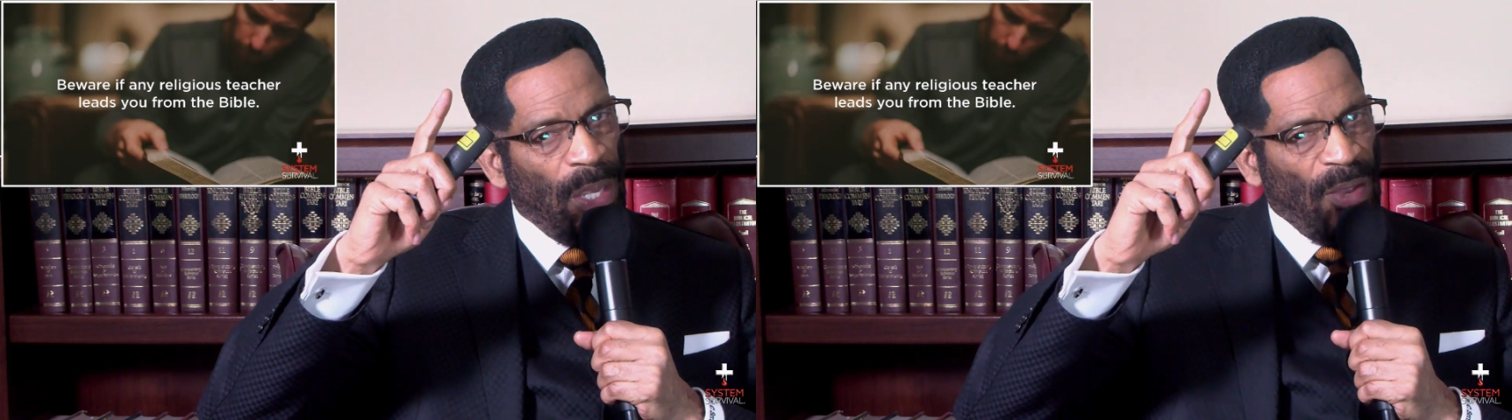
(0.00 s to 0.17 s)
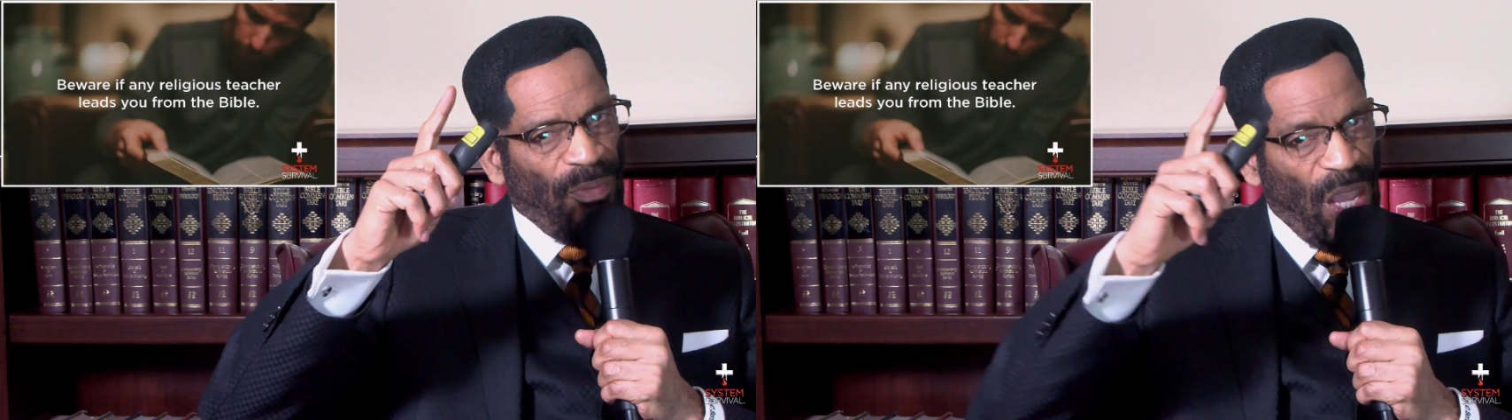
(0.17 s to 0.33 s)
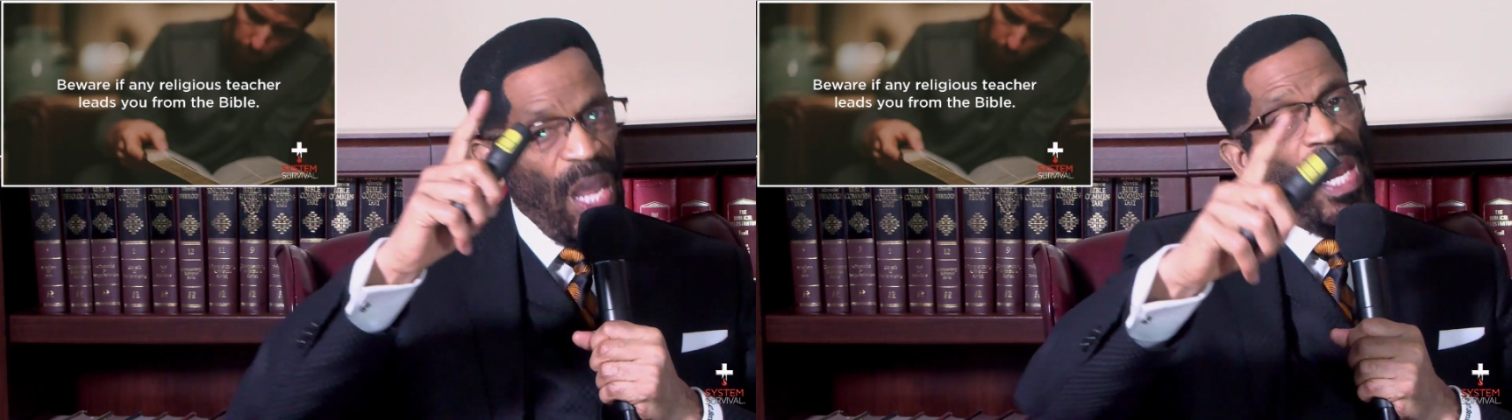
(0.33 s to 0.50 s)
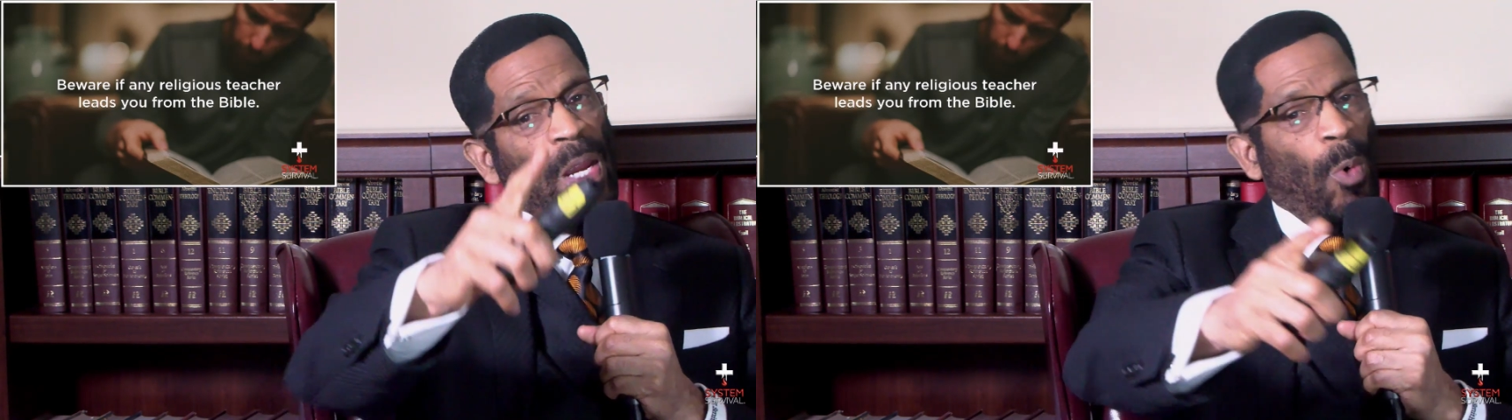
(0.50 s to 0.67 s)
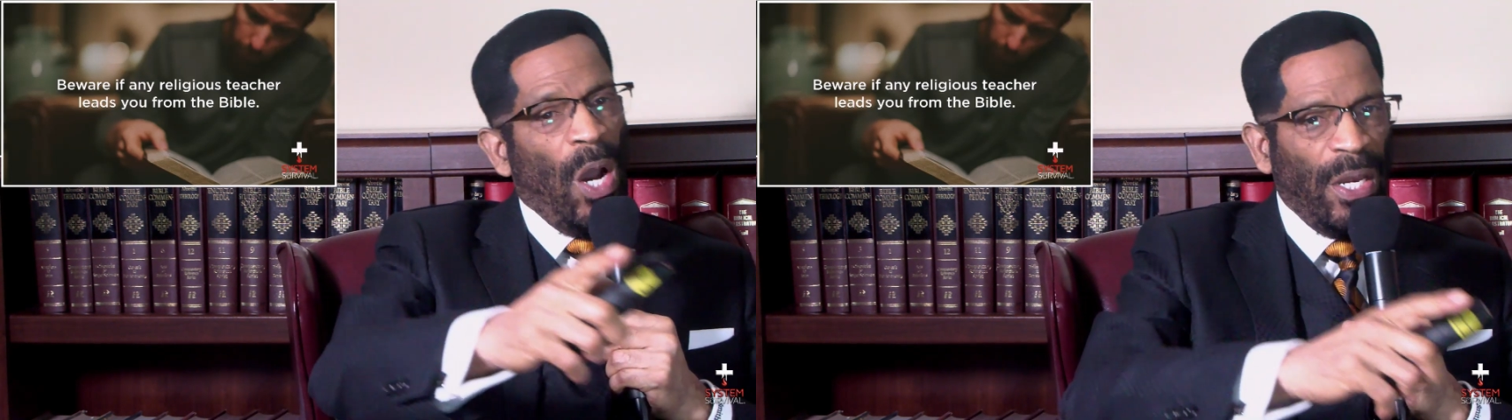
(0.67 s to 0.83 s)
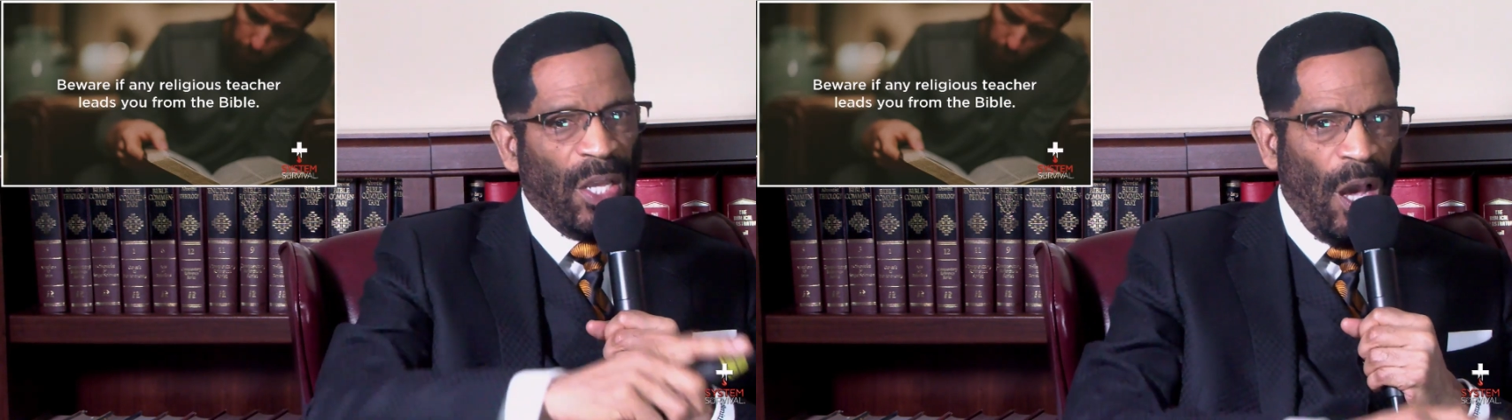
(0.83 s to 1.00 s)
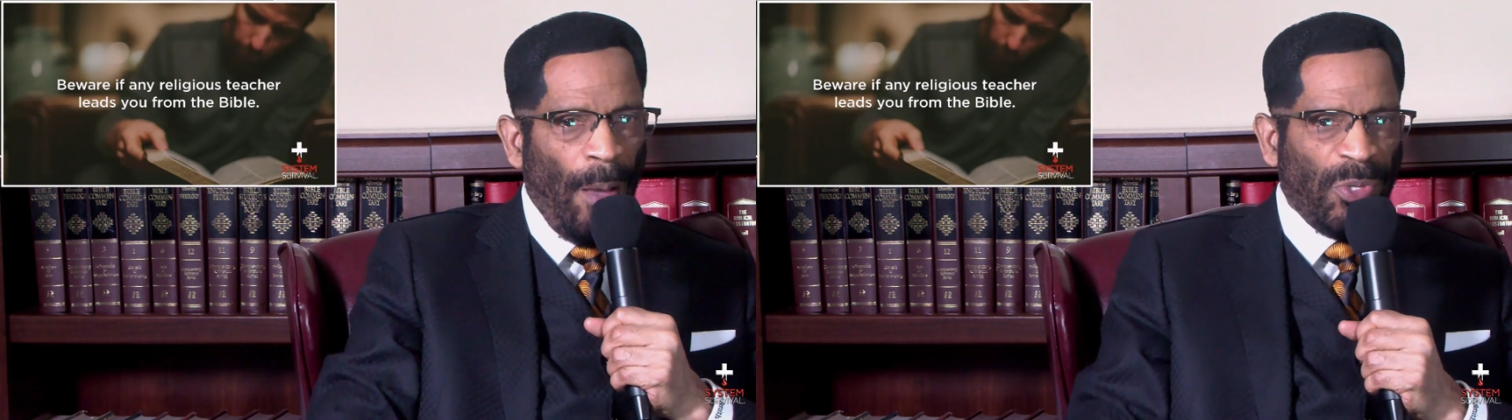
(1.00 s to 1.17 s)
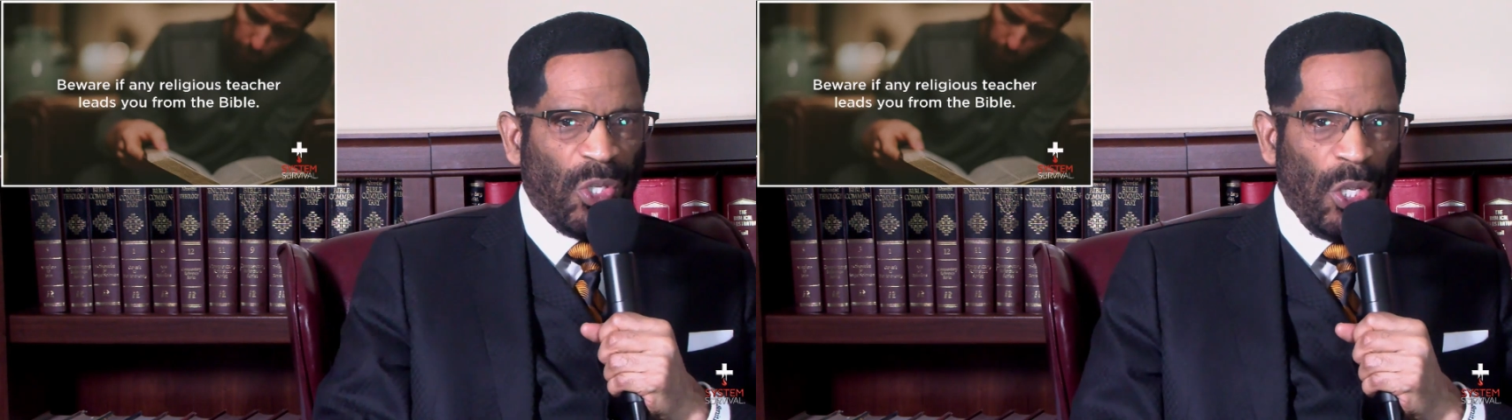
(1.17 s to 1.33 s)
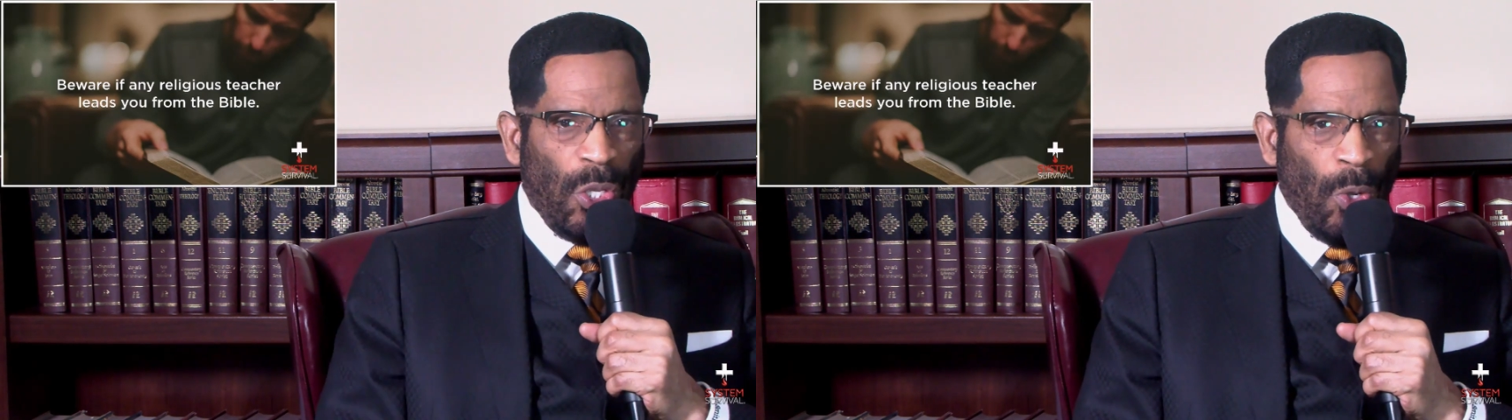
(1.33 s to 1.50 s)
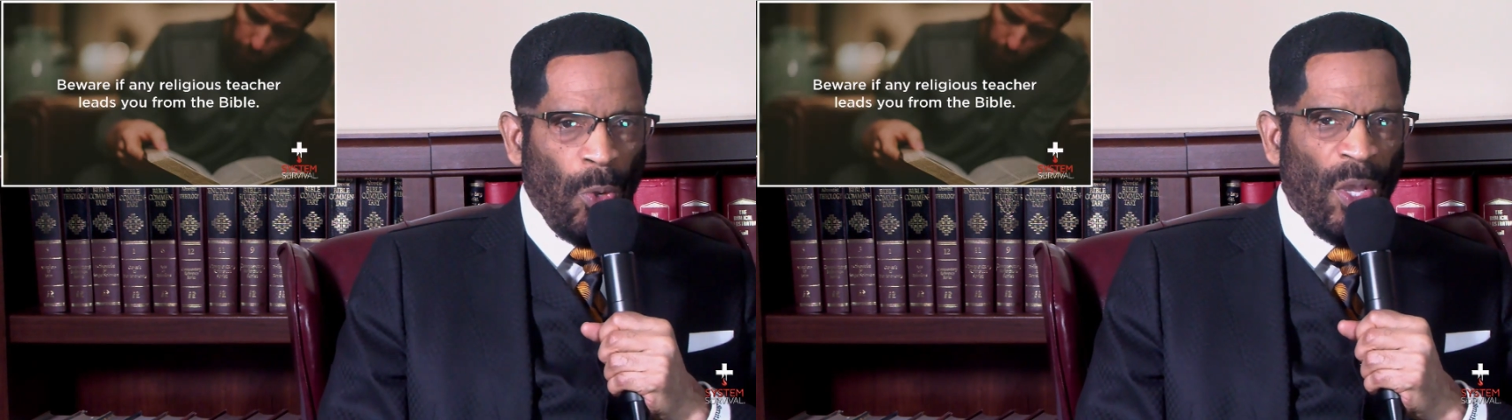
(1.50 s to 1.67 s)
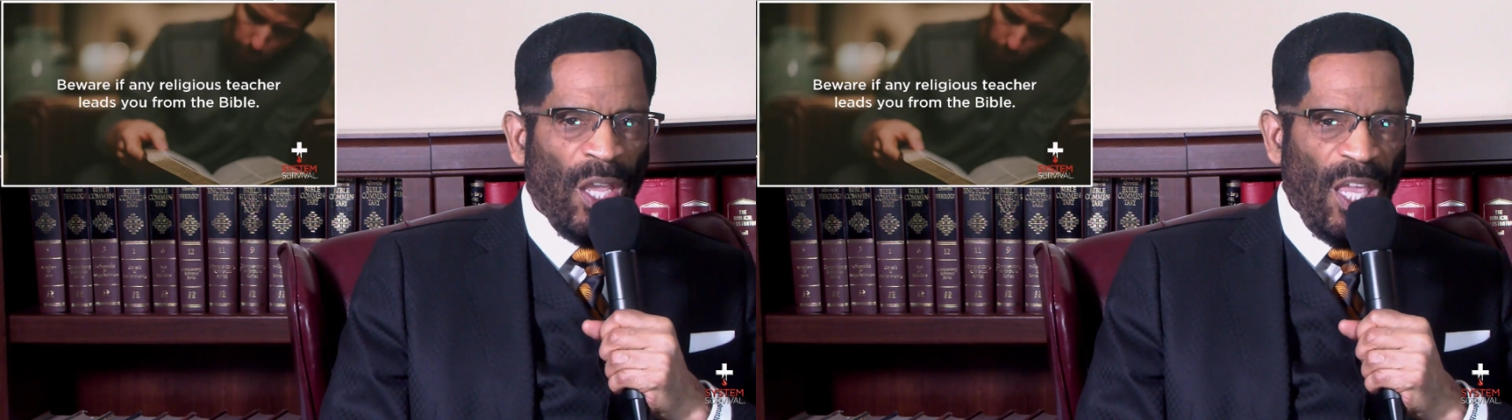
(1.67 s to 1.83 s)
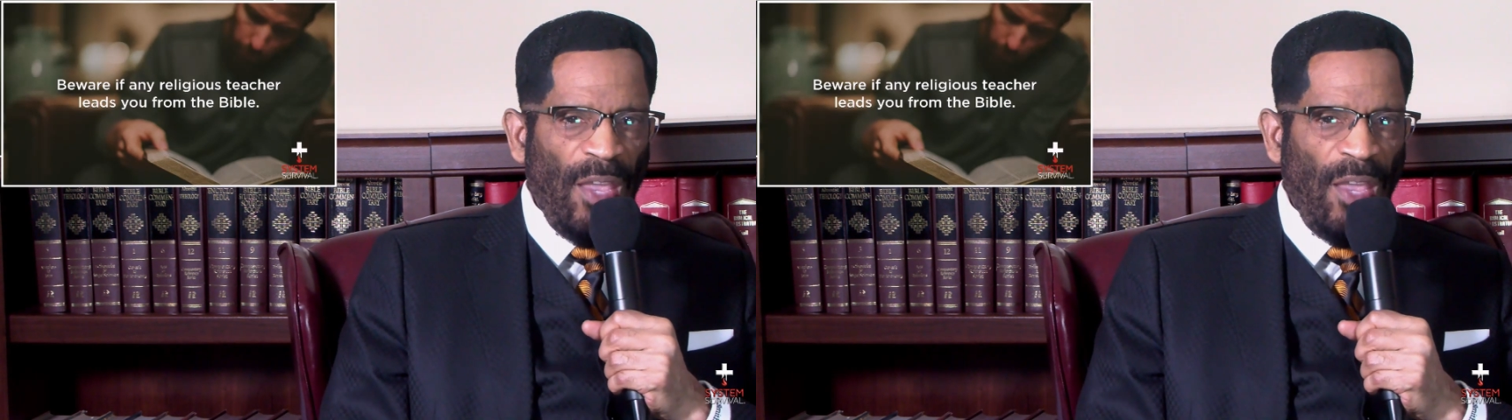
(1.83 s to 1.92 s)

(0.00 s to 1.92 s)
If anyone comes to you,